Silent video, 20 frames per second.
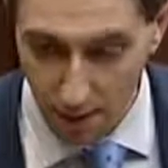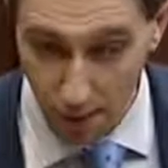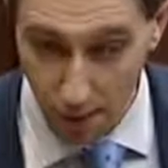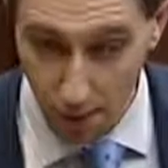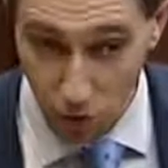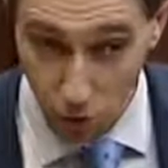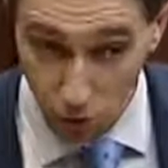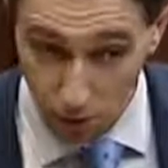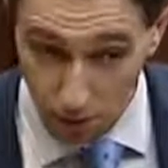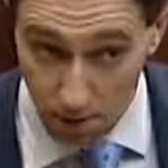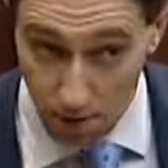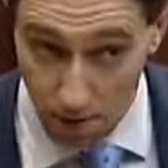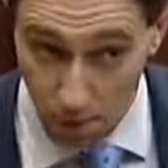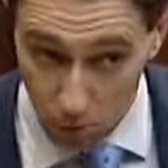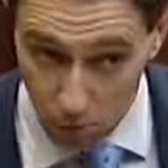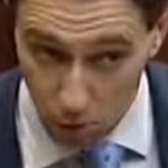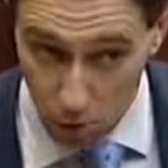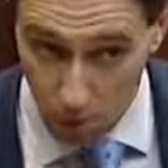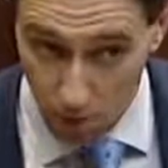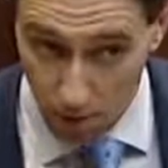That should mean
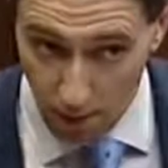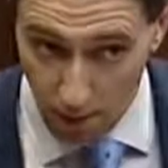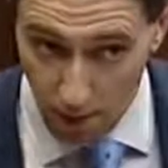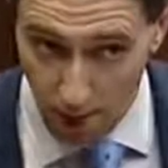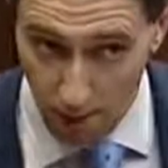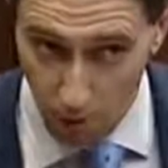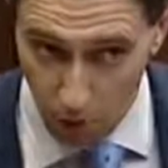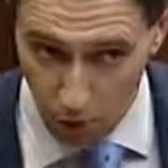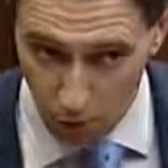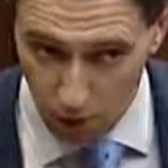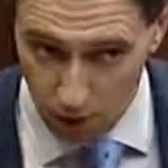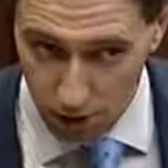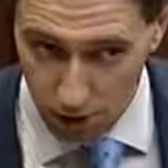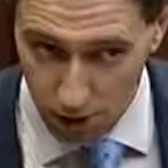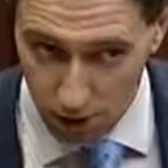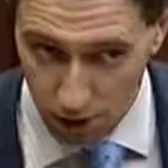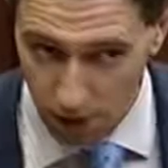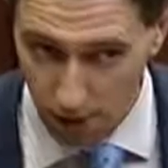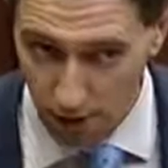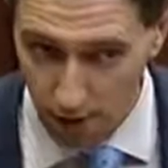more home care, more
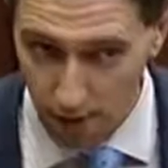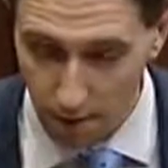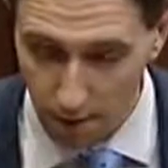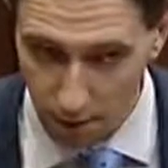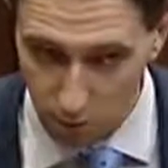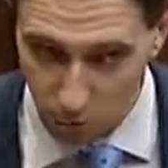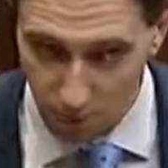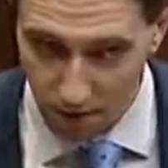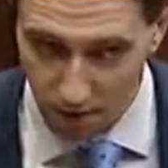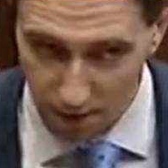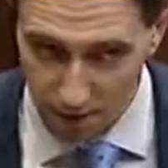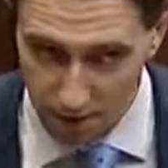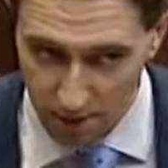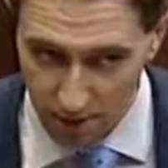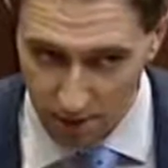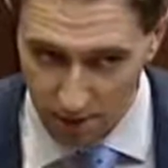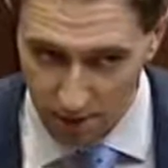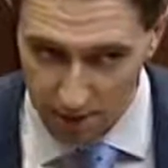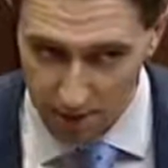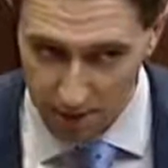transitional care and more Fair Deal
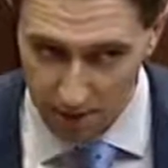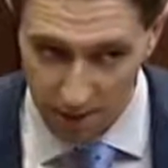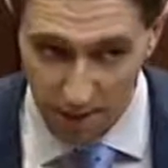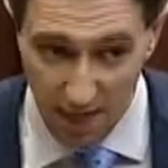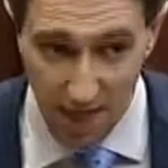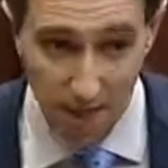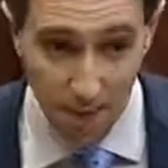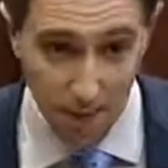places.